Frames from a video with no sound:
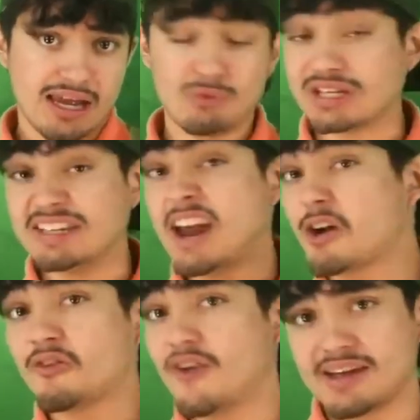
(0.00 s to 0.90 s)
It was a
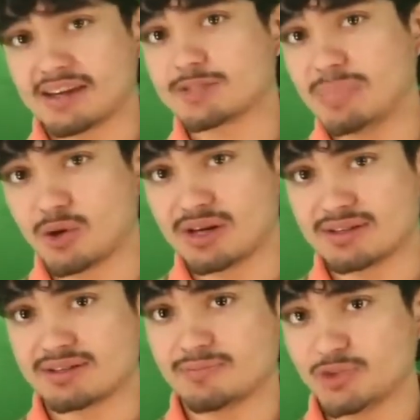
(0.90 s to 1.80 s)
terrifying
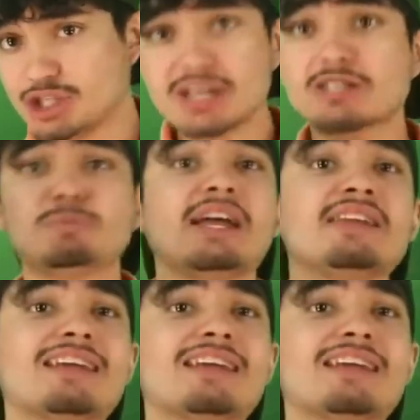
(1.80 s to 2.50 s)
experience. She explained